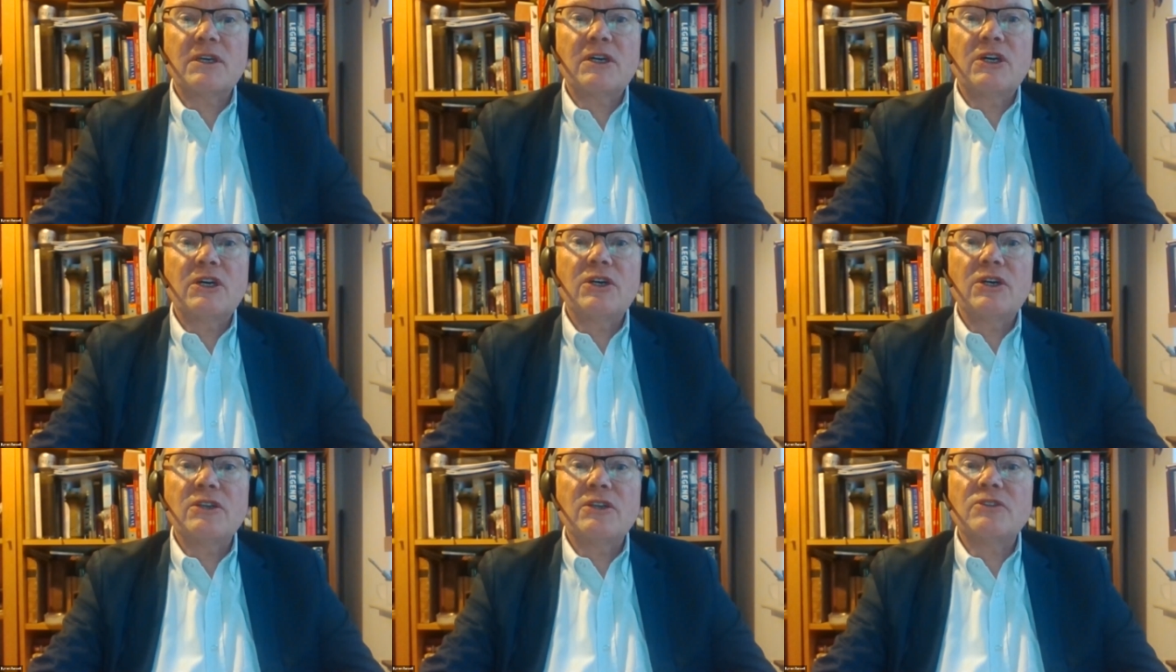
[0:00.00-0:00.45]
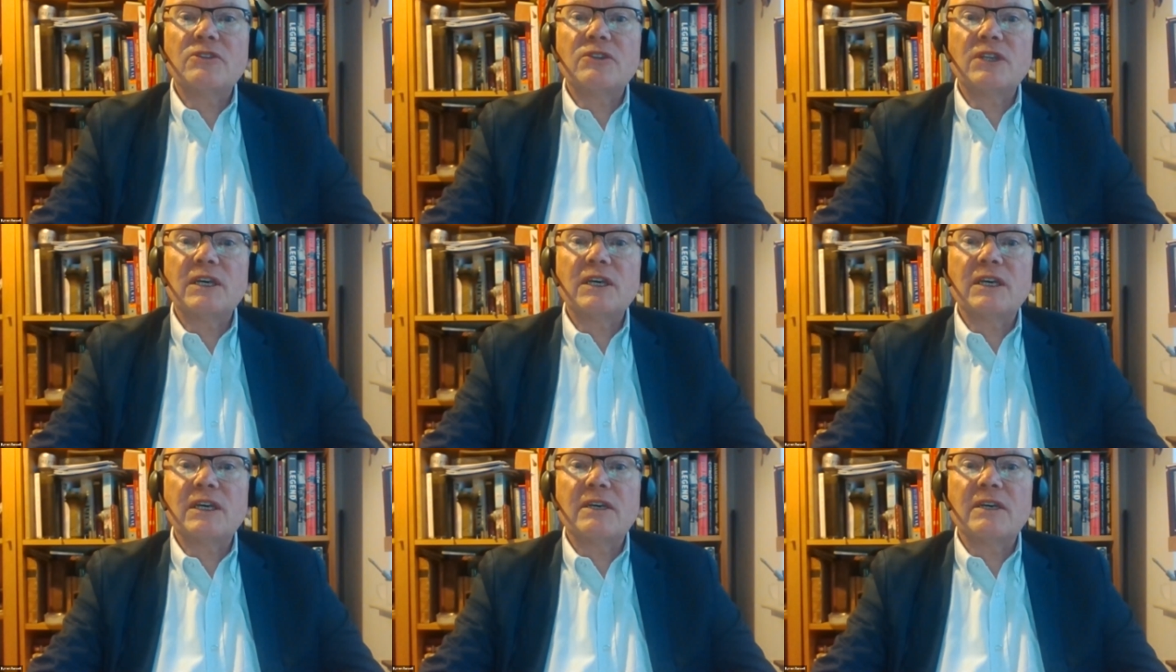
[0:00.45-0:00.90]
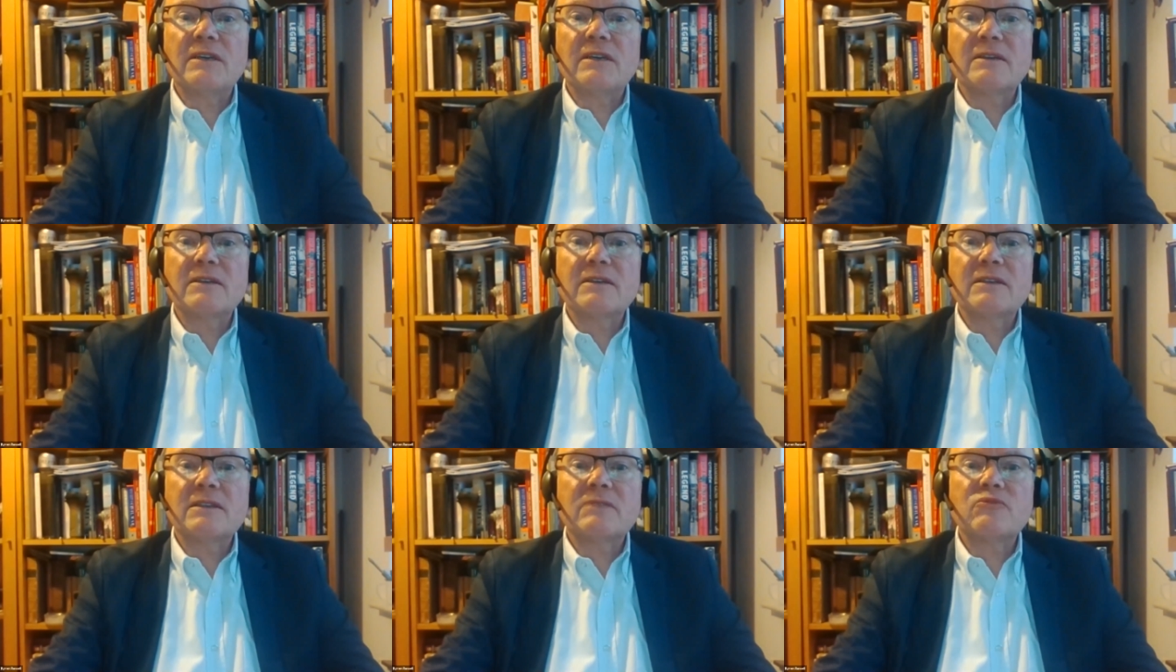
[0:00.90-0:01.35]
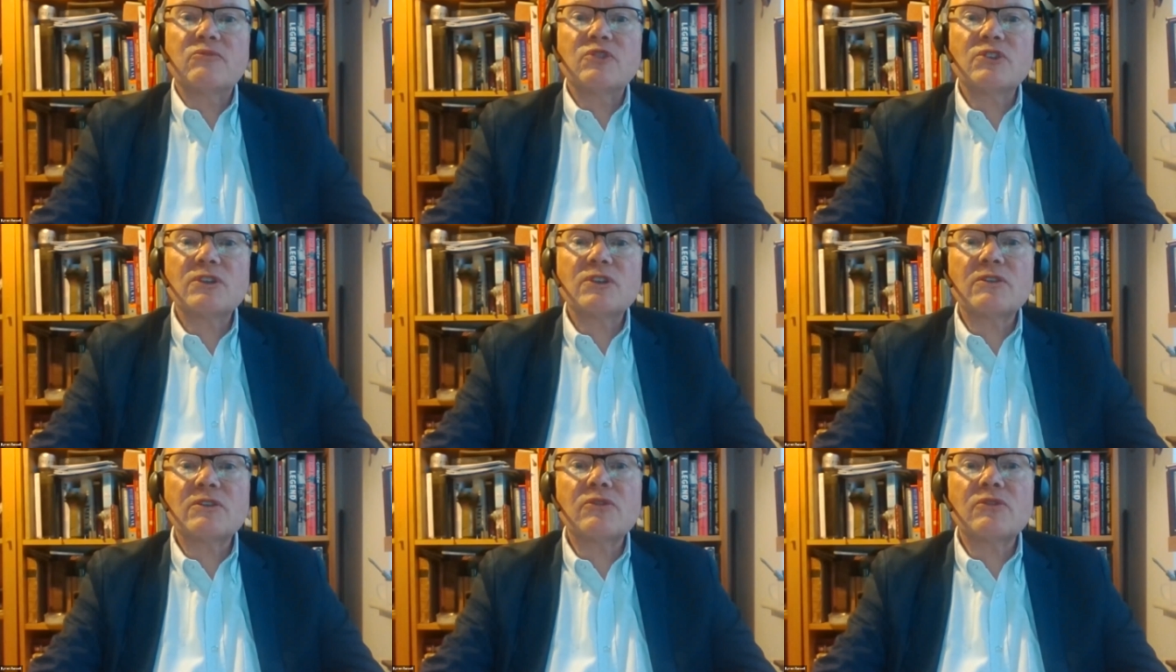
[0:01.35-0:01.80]
heard today? And I'm just
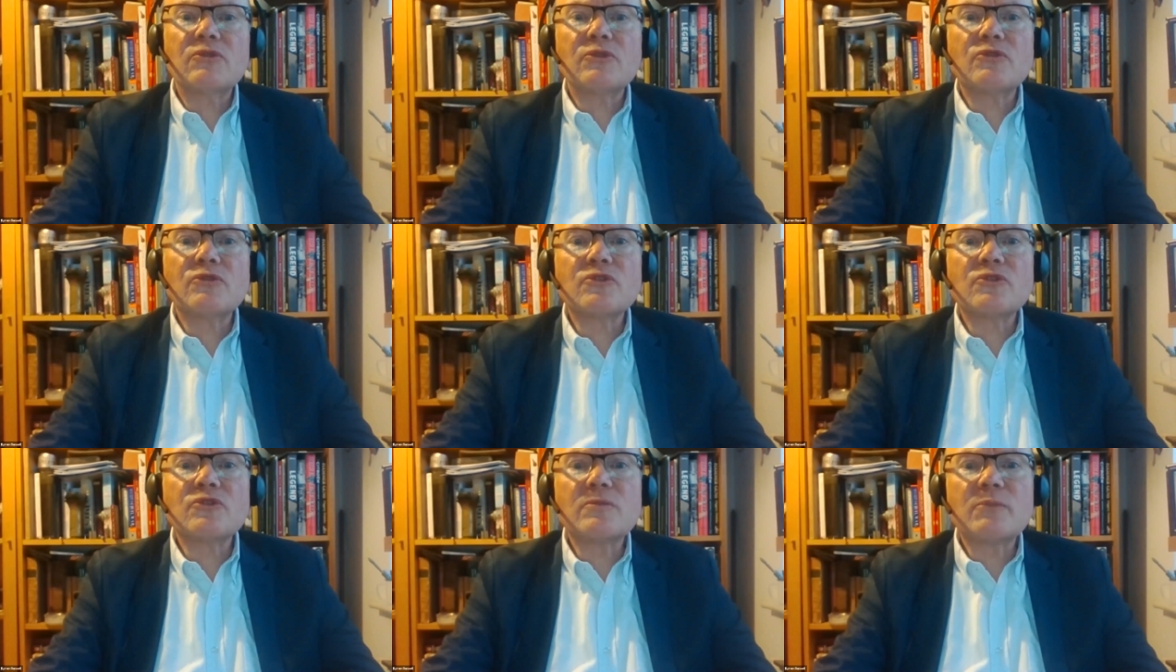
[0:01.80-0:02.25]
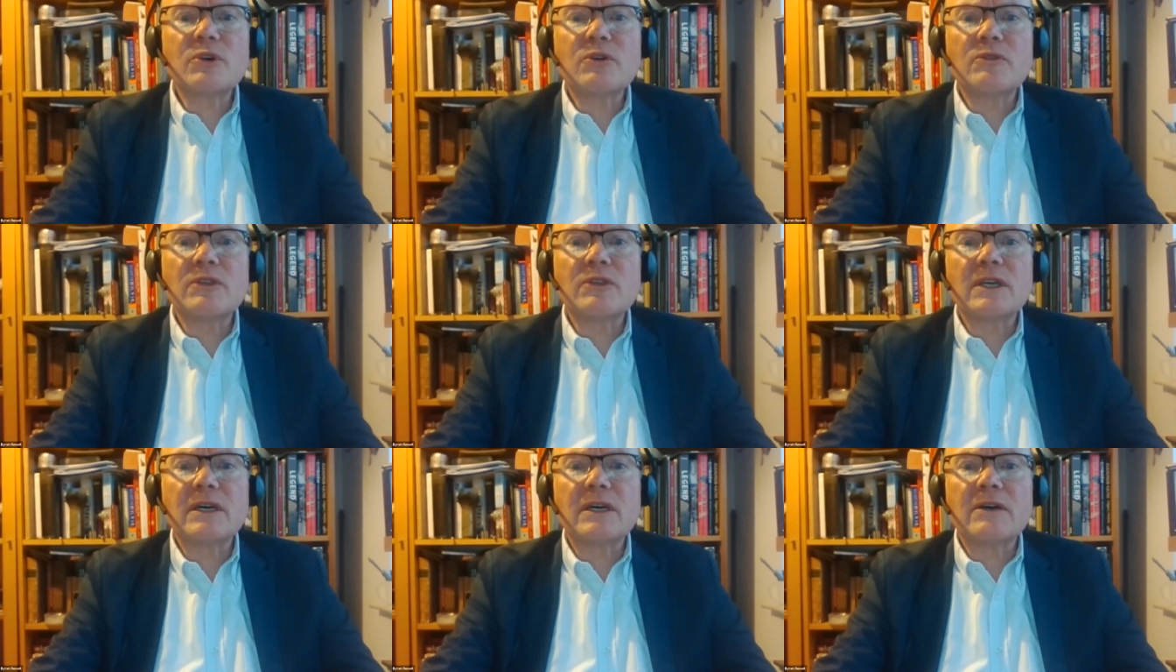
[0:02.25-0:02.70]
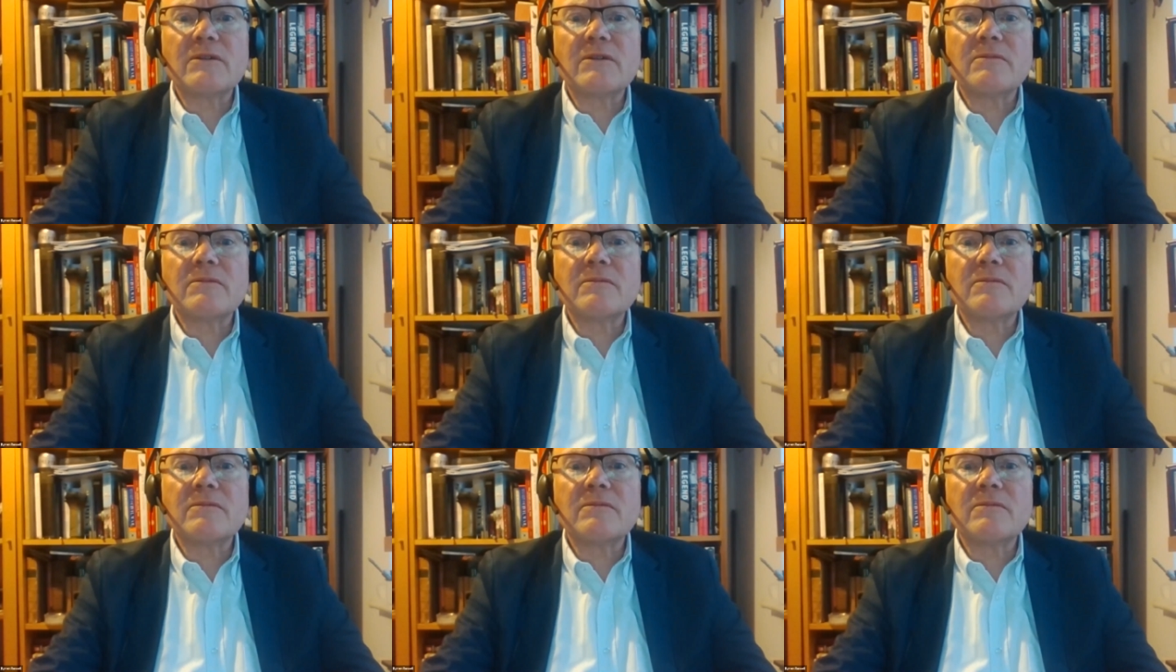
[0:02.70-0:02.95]
going to launch the poll now.